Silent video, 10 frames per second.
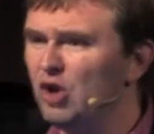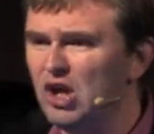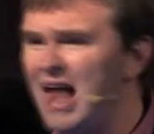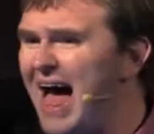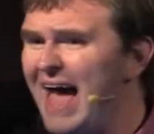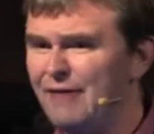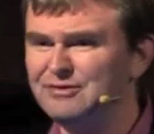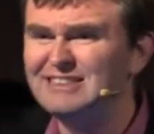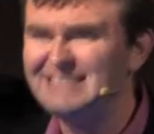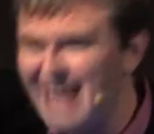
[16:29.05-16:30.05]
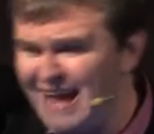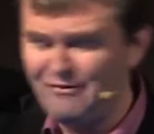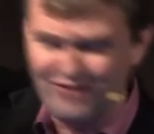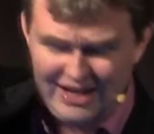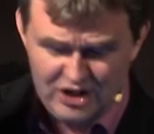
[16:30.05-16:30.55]
life
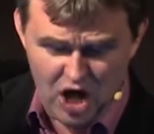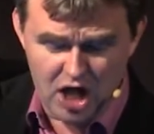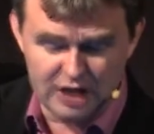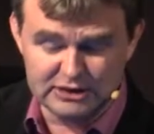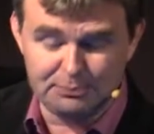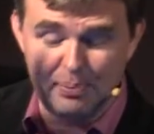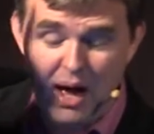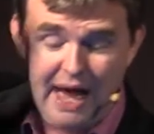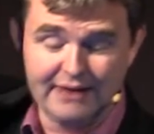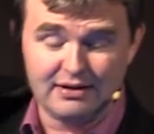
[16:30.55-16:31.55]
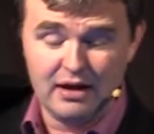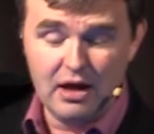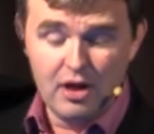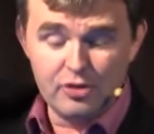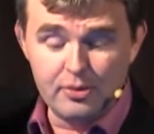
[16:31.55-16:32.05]
saving knowledge. But
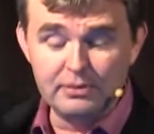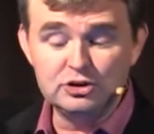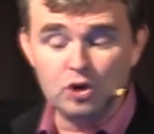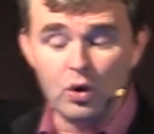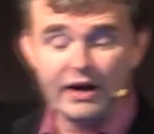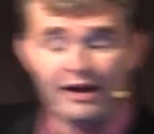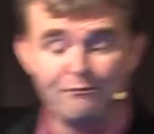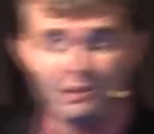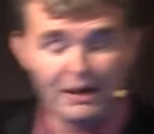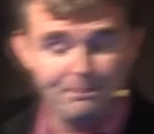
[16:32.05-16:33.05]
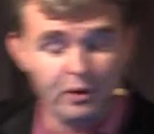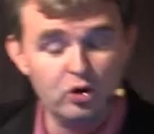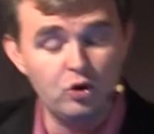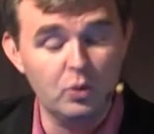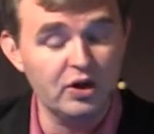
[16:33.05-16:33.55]
the majority of people
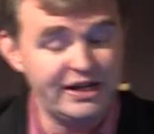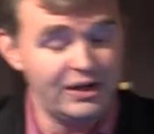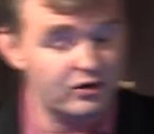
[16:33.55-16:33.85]
who will hear